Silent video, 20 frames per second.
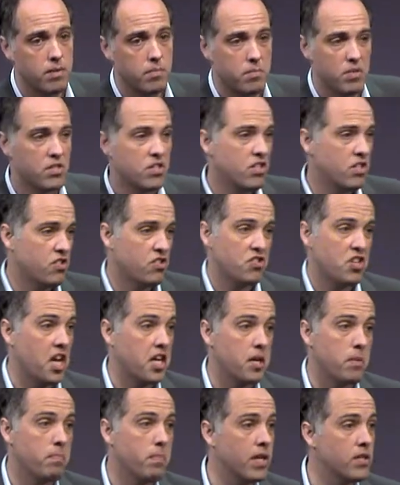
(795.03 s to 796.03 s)
It's the
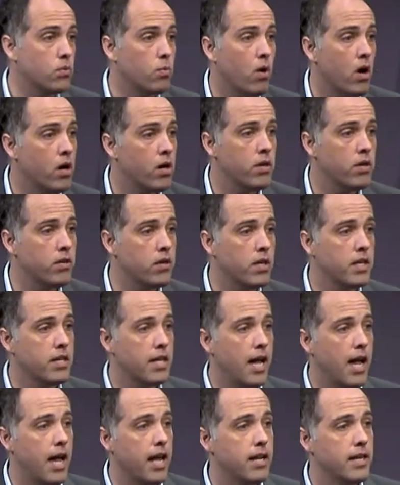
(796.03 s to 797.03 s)
second best water you can
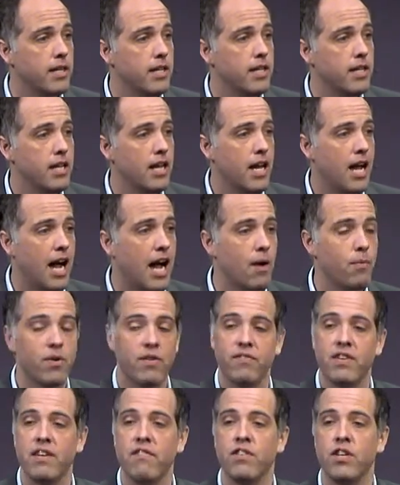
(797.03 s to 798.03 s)
get. I would
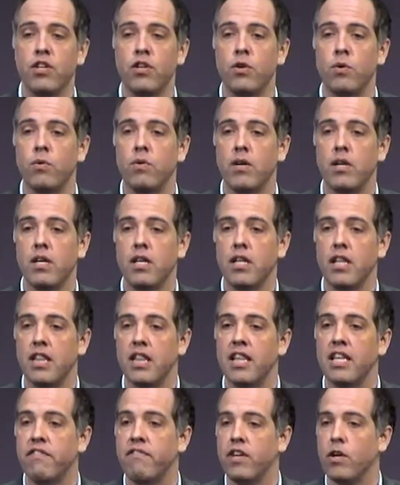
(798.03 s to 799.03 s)
have given you
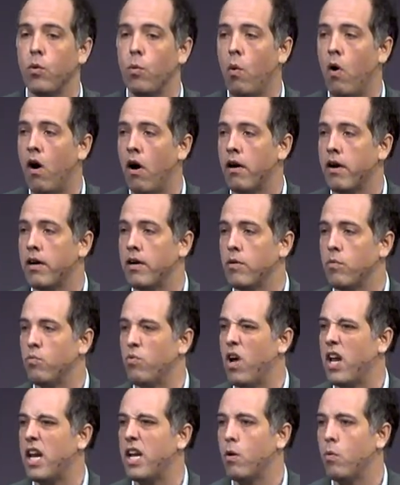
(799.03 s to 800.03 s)
living water,
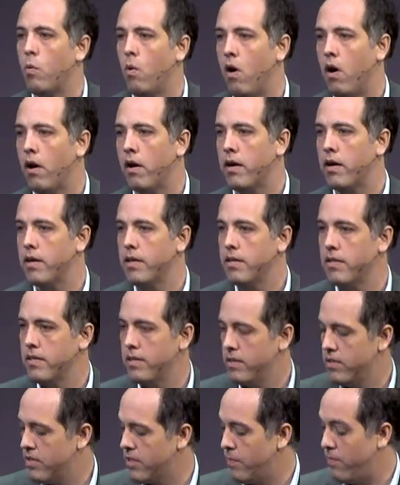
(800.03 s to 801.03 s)
running water,
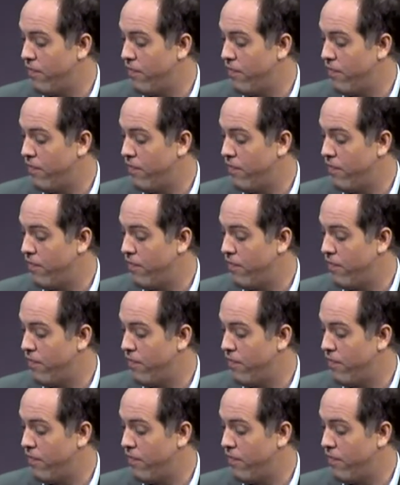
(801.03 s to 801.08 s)
some